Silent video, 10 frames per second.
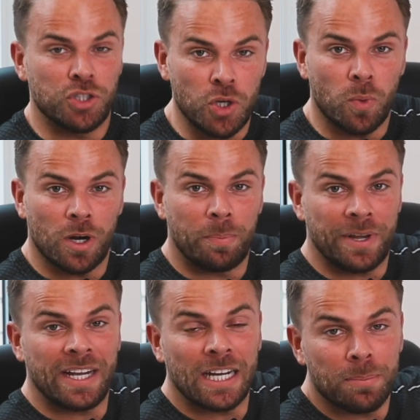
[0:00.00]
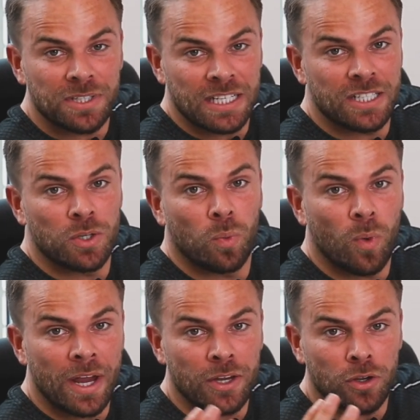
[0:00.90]
Do you want to be in a position
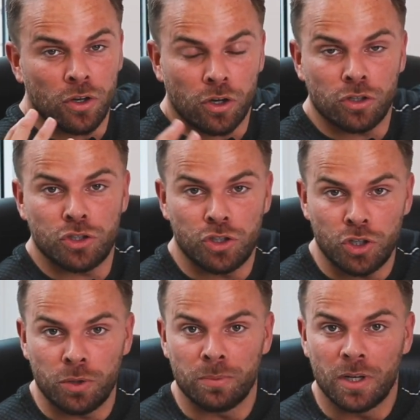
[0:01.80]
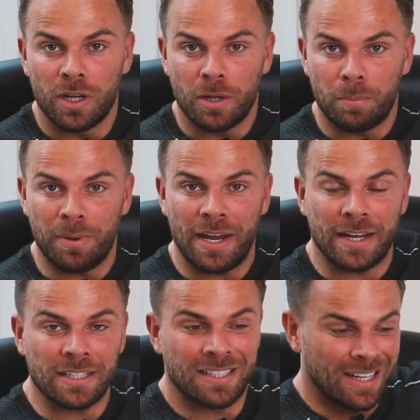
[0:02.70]
where you can consume
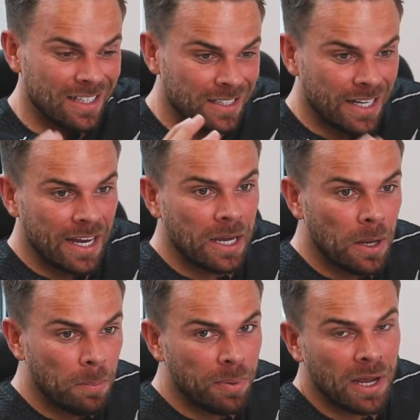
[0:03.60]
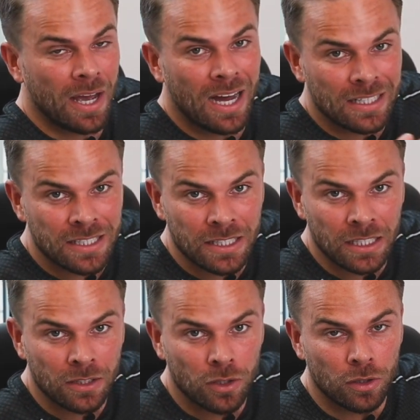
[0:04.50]
burgers, drink beer and
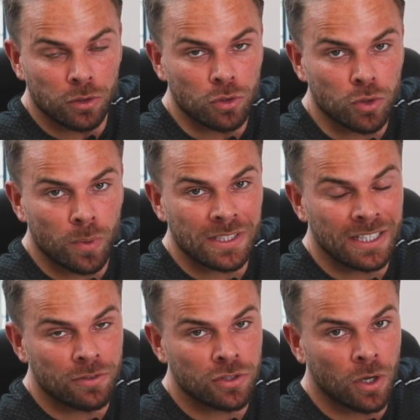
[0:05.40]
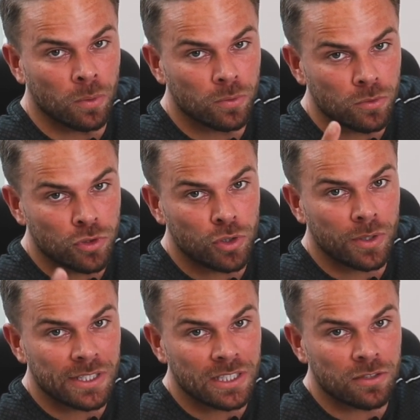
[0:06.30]
still lose weight? If so,
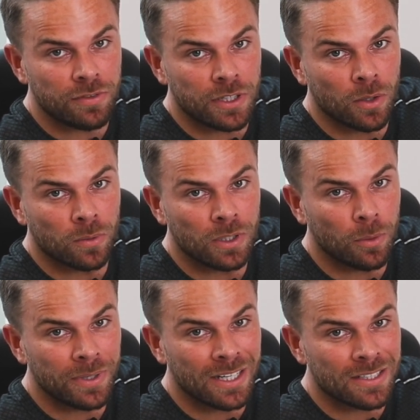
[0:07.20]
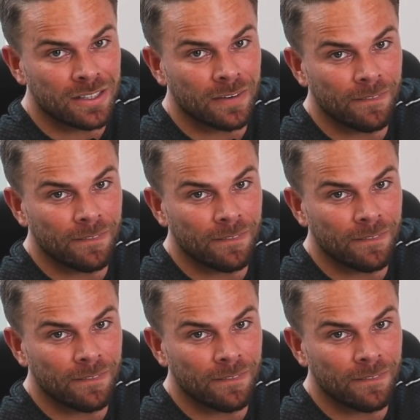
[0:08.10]
tune into this video, it'll be the answer.